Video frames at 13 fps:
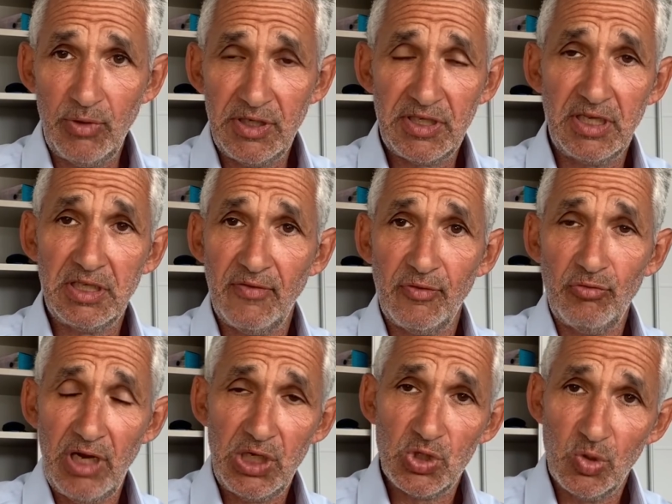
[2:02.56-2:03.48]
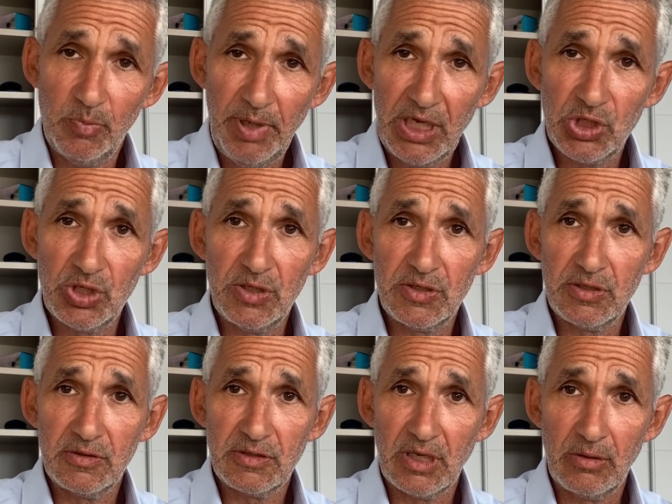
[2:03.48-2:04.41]
we see different regional pictures,
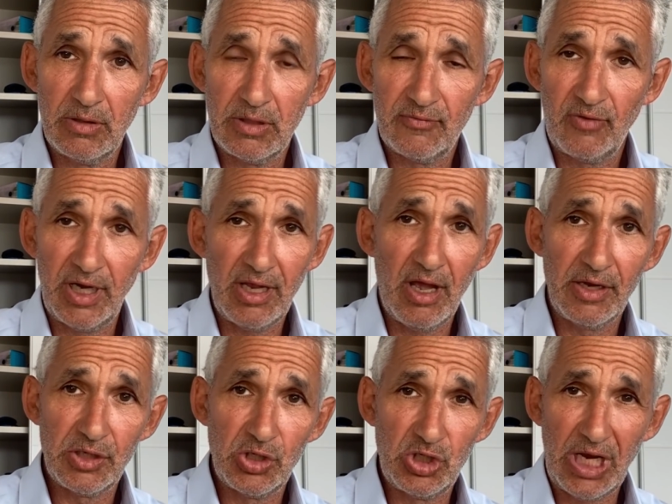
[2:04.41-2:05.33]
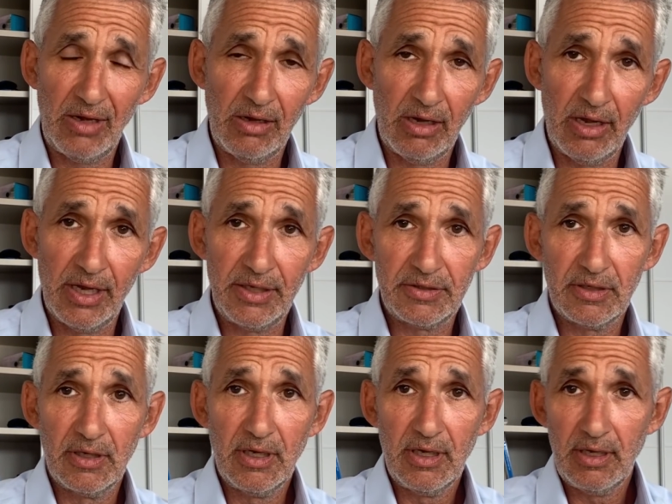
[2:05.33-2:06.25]
so it's very hard to generalize,
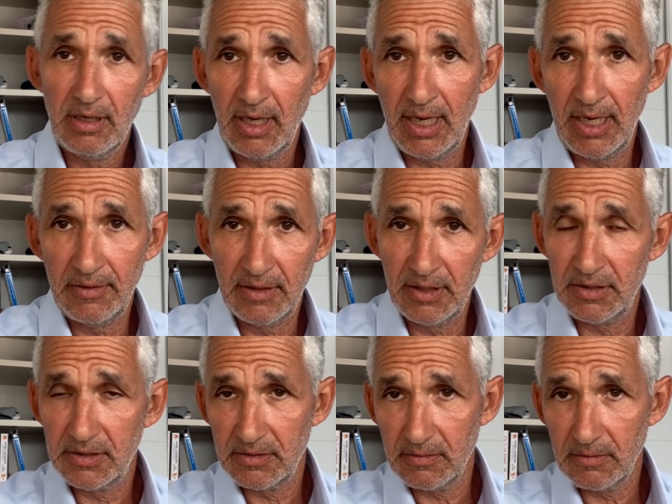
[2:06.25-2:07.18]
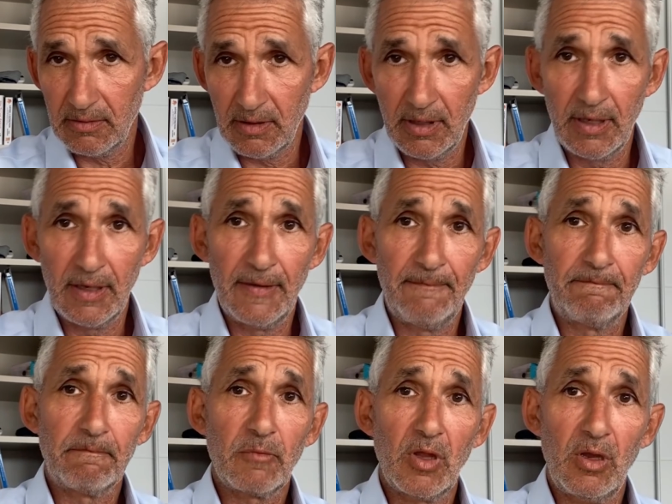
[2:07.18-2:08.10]
and this uh,
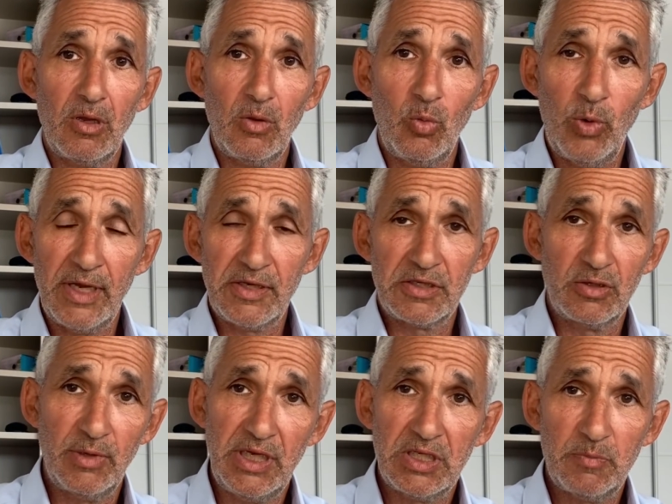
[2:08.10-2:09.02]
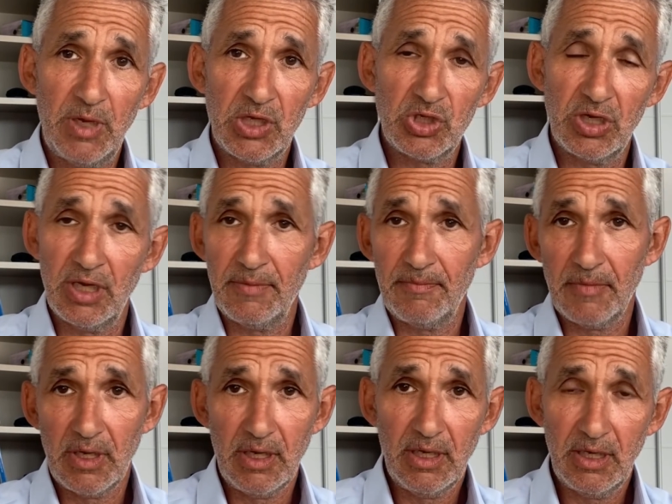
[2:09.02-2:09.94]
west to east picture
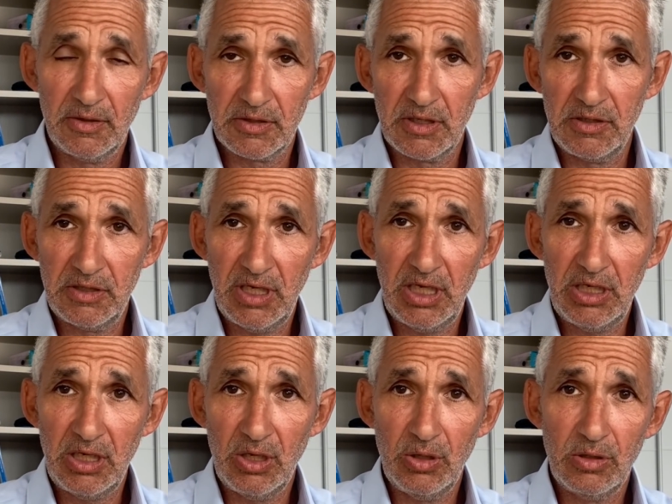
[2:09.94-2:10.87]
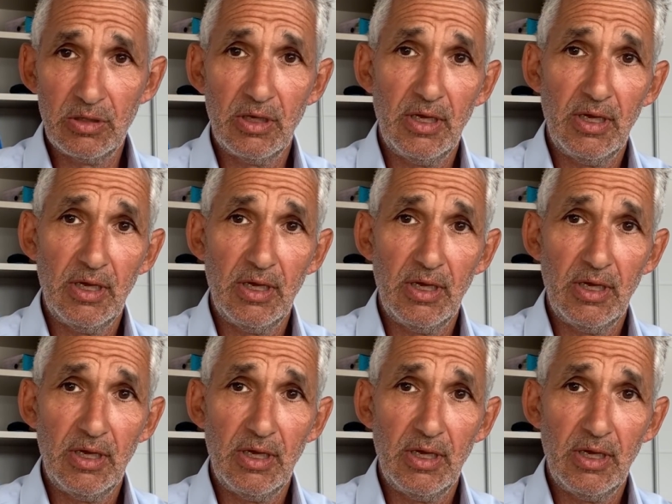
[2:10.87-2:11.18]
has continued.